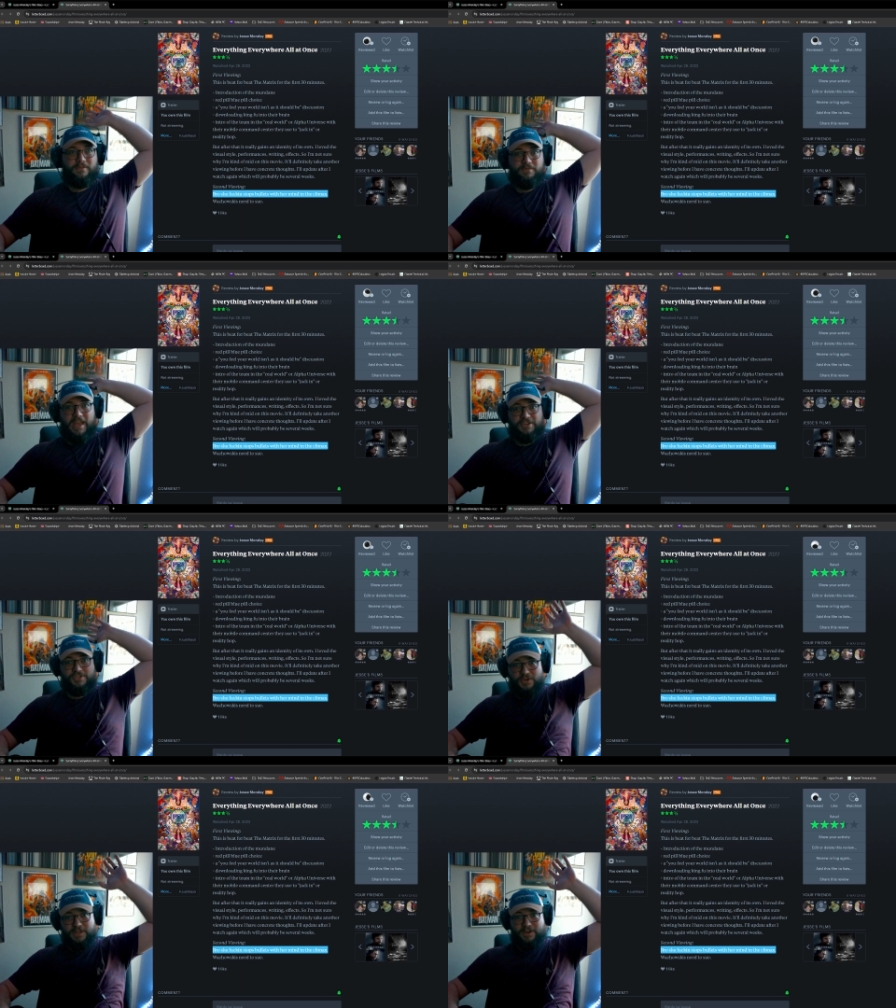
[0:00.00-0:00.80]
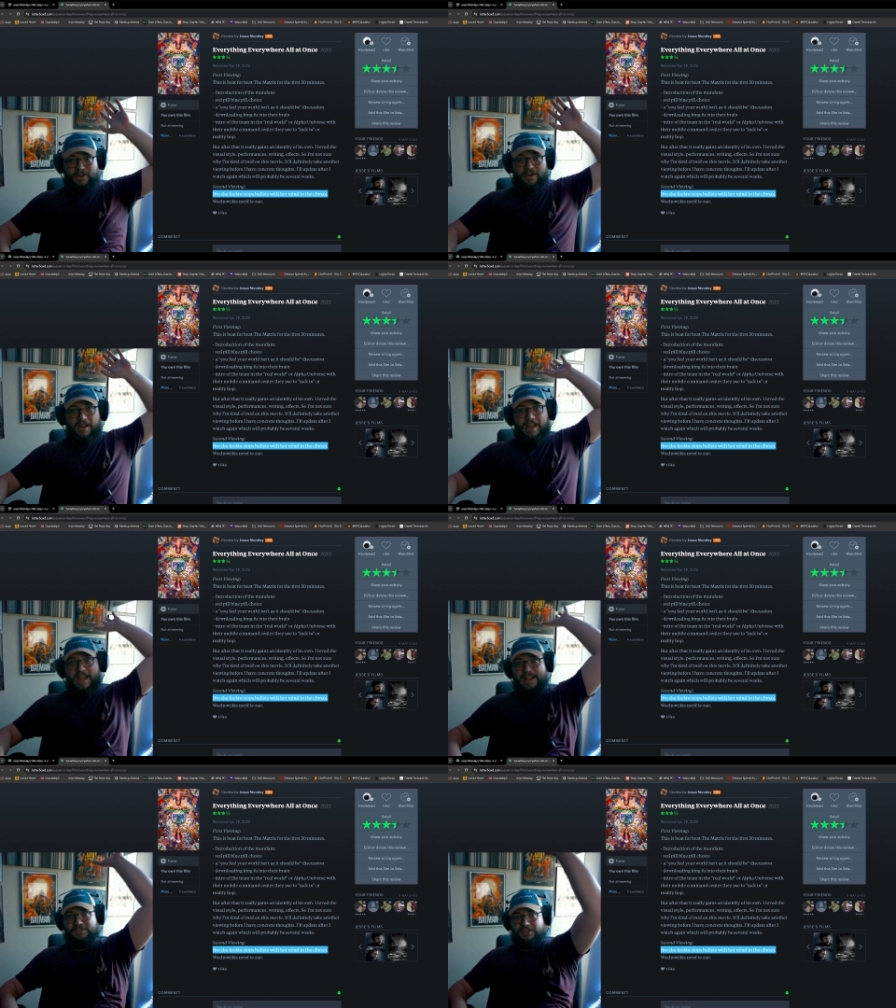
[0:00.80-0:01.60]
They shoot at her
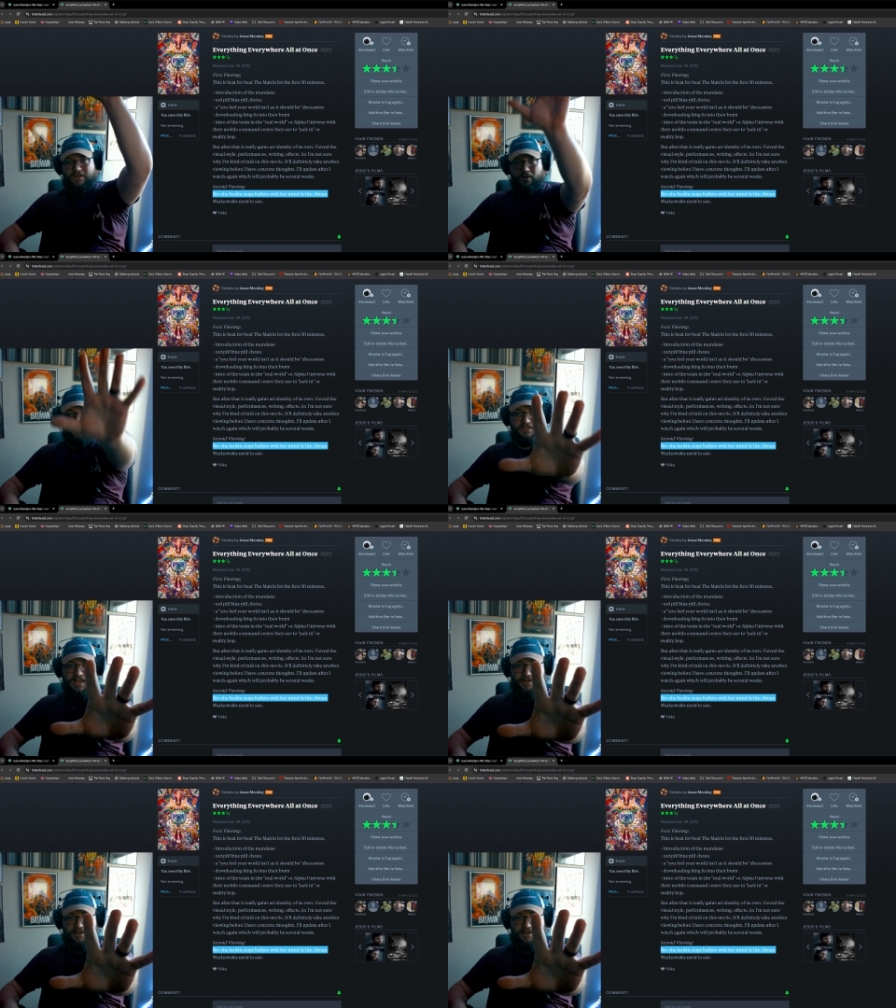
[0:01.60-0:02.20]
and she holds out